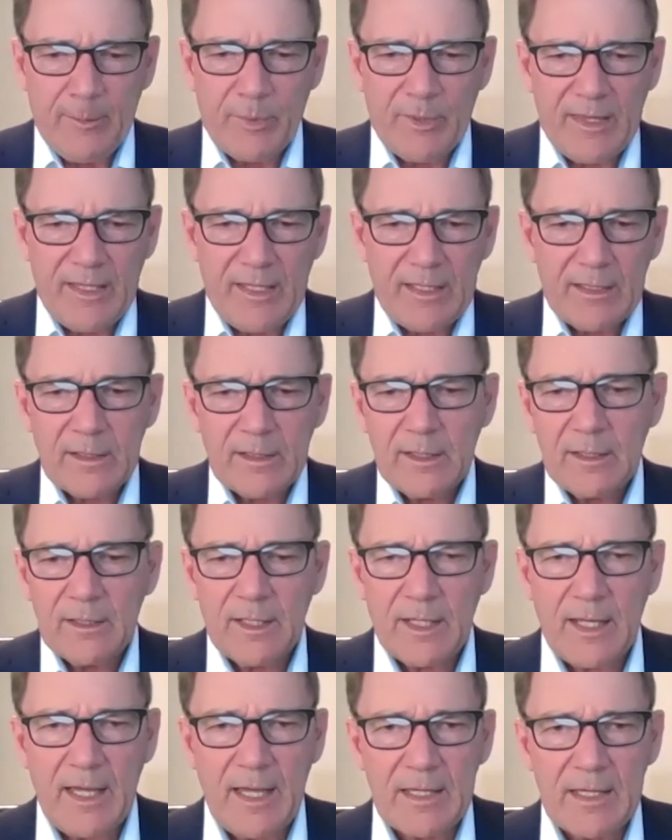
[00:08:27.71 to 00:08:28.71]
But then,
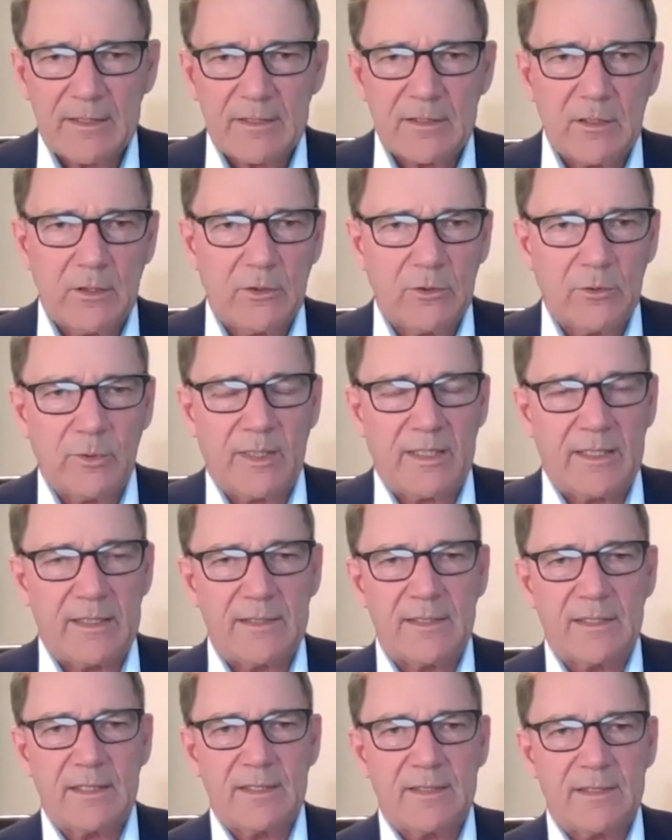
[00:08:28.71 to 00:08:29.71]
as
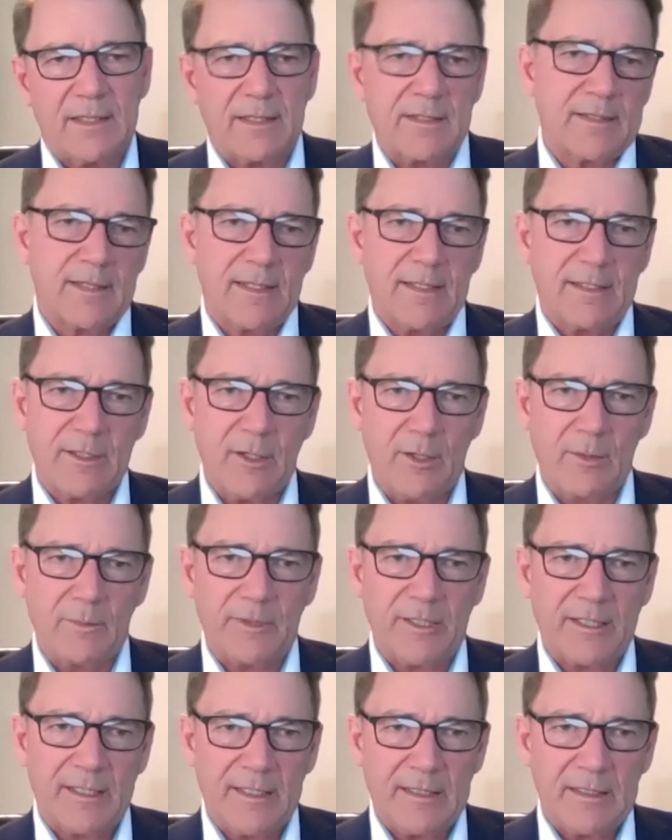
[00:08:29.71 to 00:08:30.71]
always, these things get
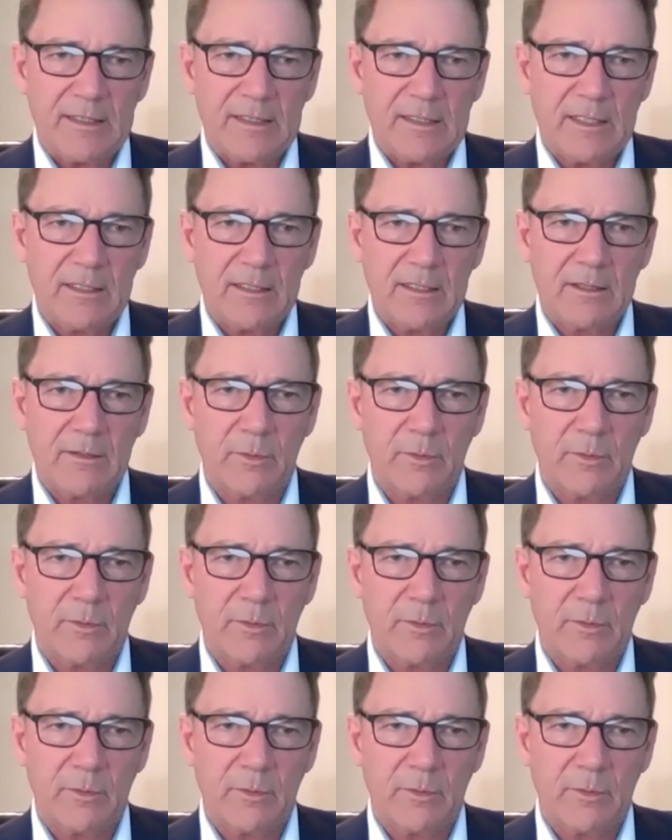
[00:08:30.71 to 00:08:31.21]
complicated.